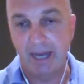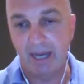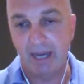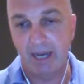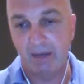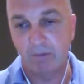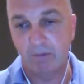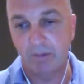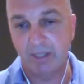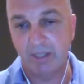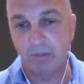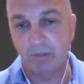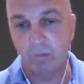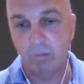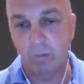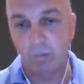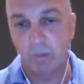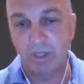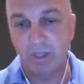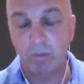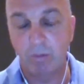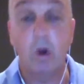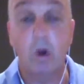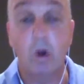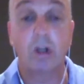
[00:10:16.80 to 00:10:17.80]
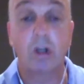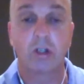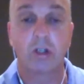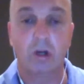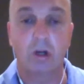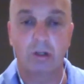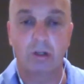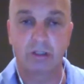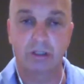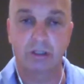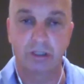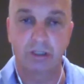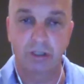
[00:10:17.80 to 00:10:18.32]
We want
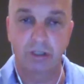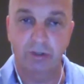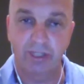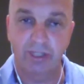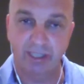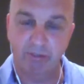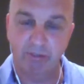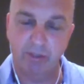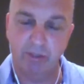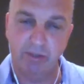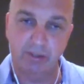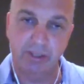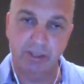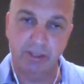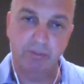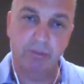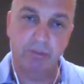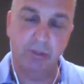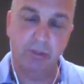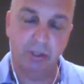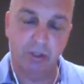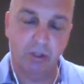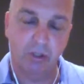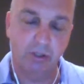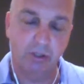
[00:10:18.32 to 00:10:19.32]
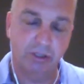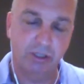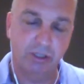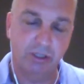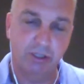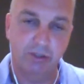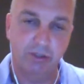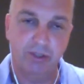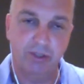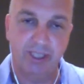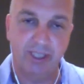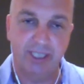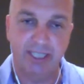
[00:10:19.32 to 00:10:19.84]
continuity. We want to put
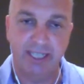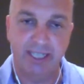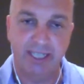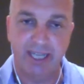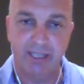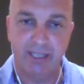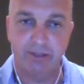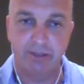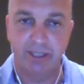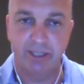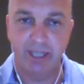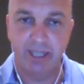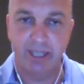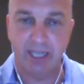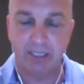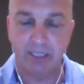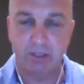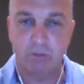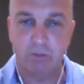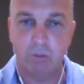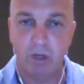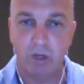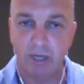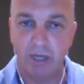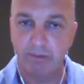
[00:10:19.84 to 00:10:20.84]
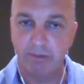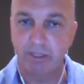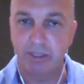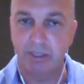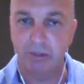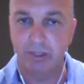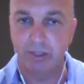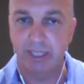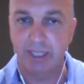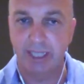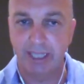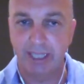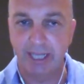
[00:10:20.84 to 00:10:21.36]
continuity together, and that's why we're
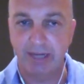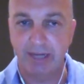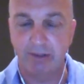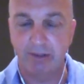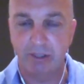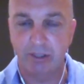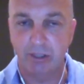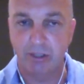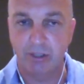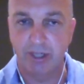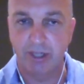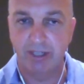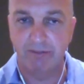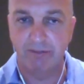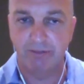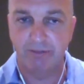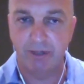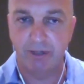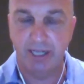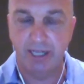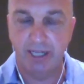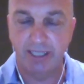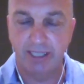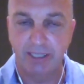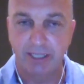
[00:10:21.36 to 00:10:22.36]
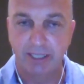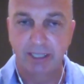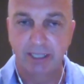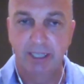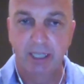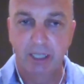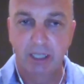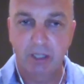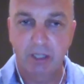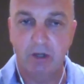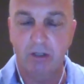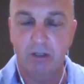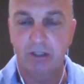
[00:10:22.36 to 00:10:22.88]
drilling there and trying to find
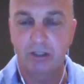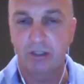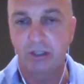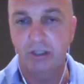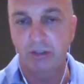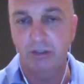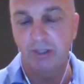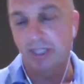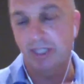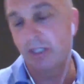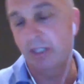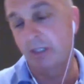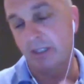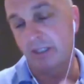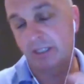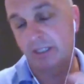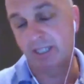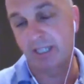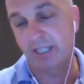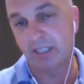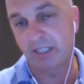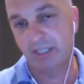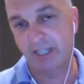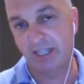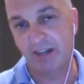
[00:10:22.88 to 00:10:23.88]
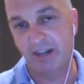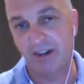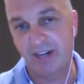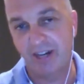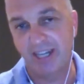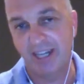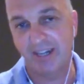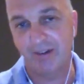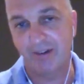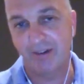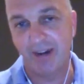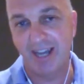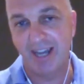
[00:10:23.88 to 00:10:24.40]
continuity. Not such the
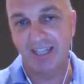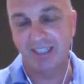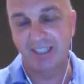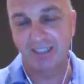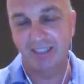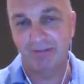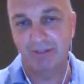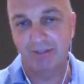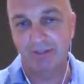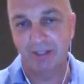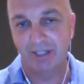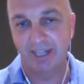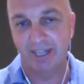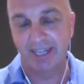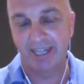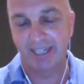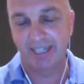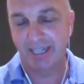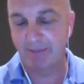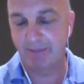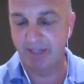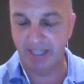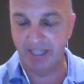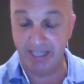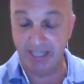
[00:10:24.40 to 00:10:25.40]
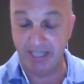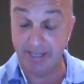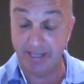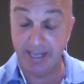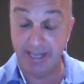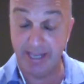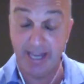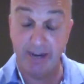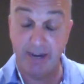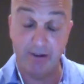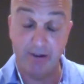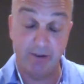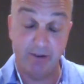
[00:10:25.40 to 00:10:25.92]
high grades, if you like. I mean, they're
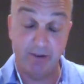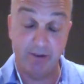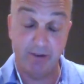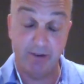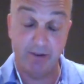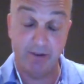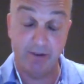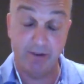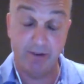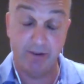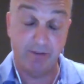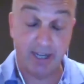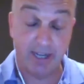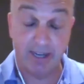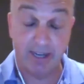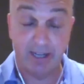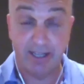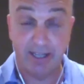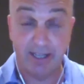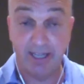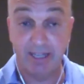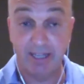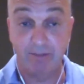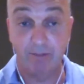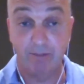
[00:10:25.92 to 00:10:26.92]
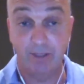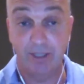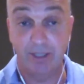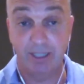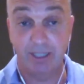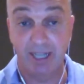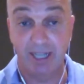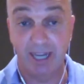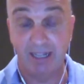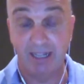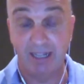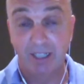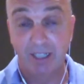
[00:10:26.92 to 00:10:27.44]
there, and I think
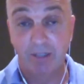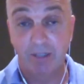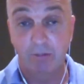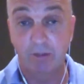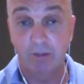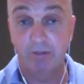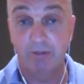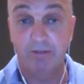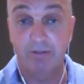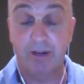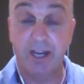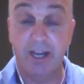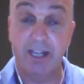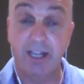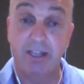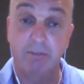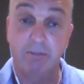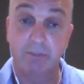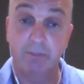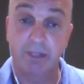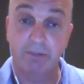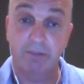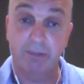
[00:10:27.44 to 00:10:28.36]
we'll find them.